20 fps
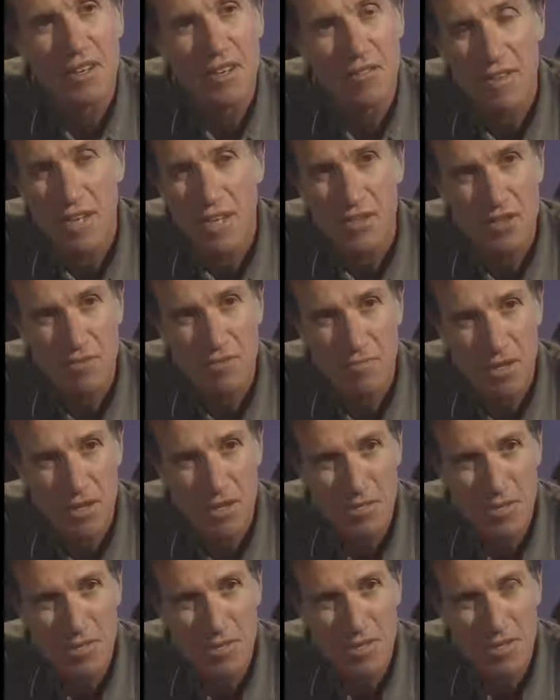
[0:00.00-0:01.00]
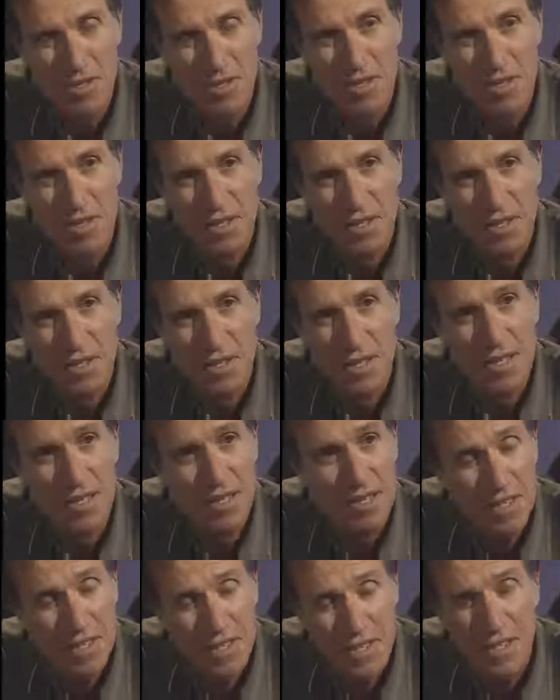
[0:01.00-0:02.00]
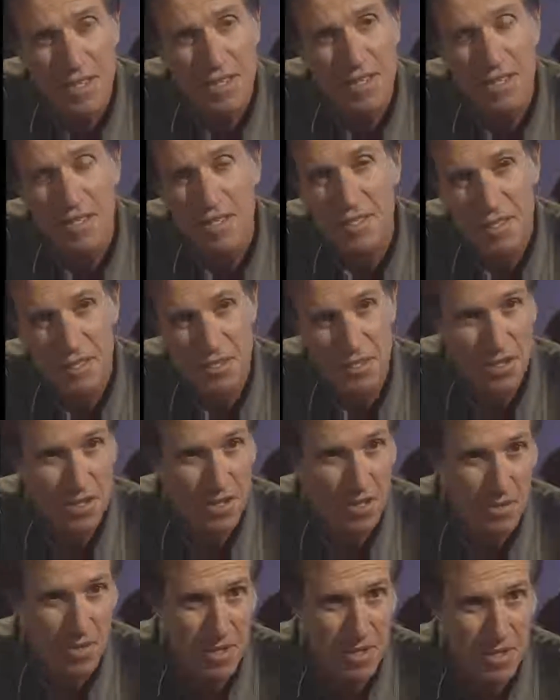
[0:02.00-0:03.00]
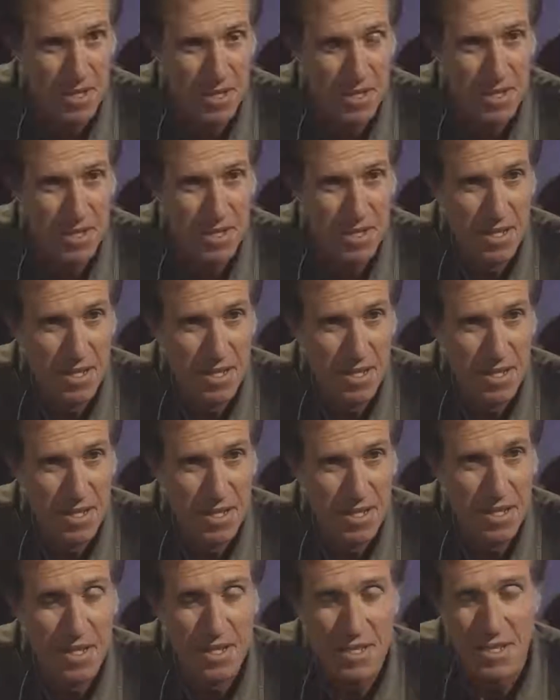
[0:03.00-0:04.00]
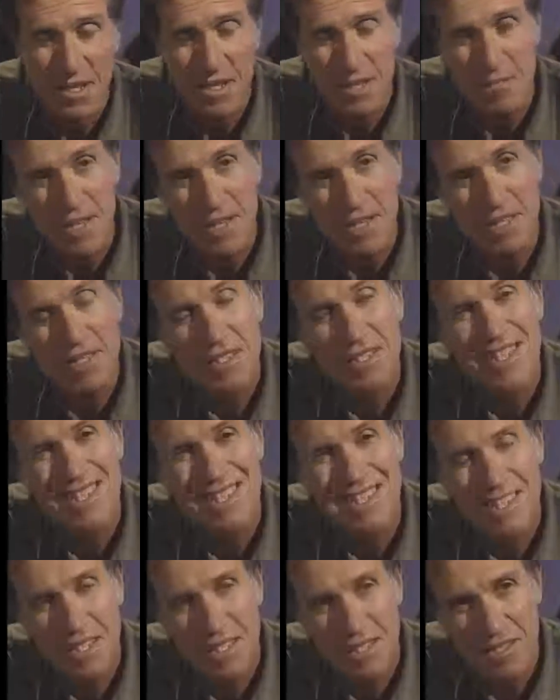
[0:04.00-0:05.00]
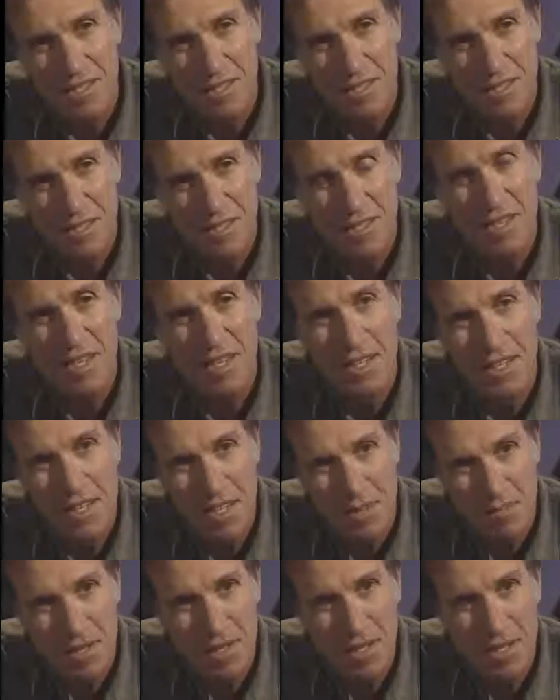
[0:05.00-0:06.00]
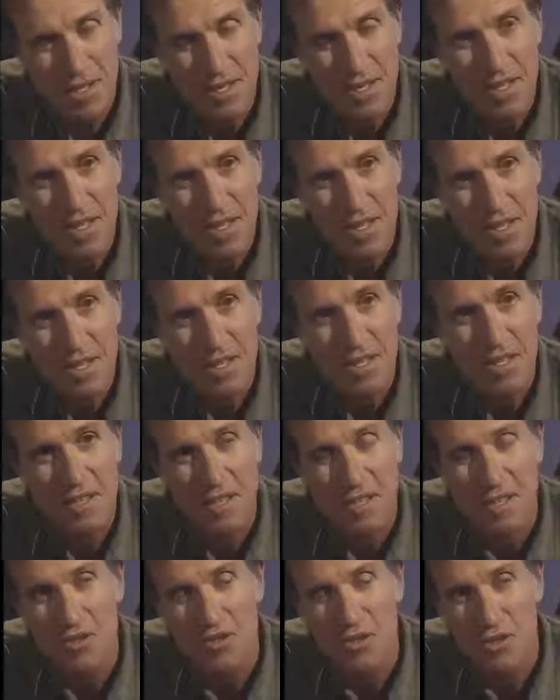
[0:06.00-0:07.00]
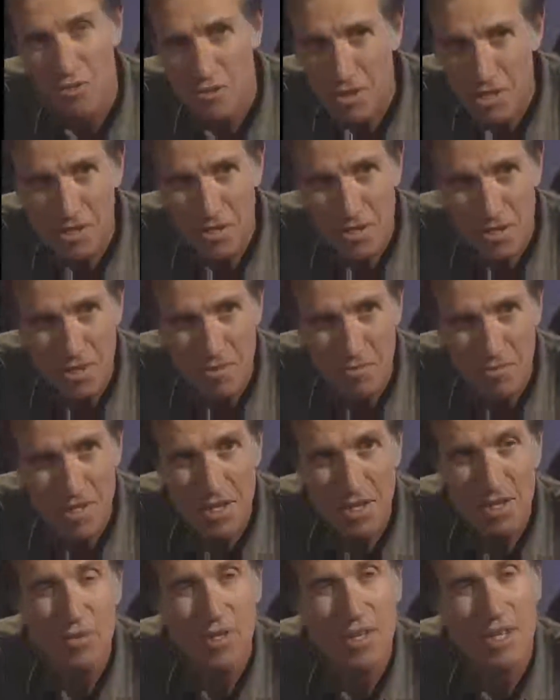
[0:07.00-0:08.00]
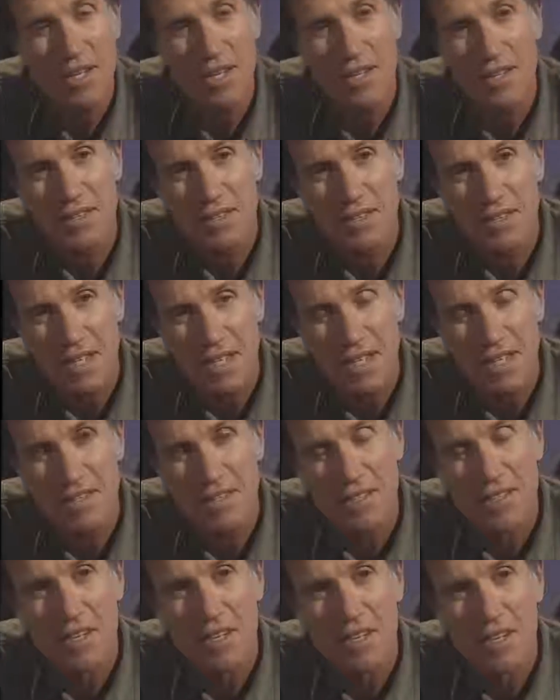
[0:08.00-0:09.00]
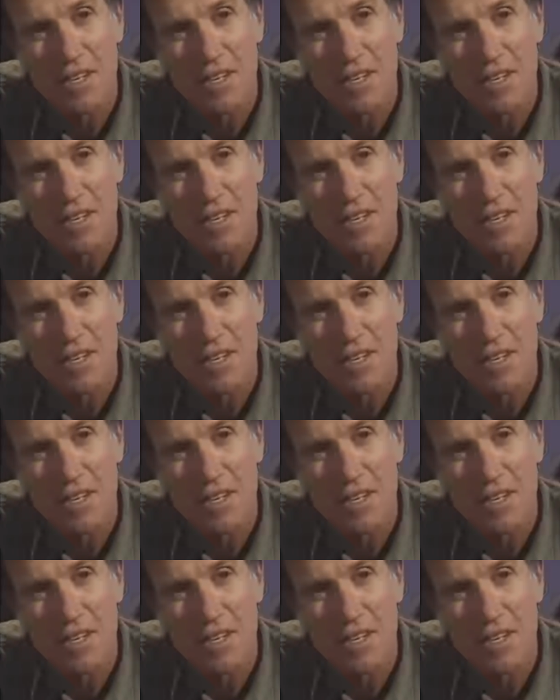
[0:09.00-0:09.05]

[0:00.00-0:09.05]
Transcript: of ancient monuments. And this science is astronomy. There is a tremendous resistance in accepting that it is through astronomy that we can understand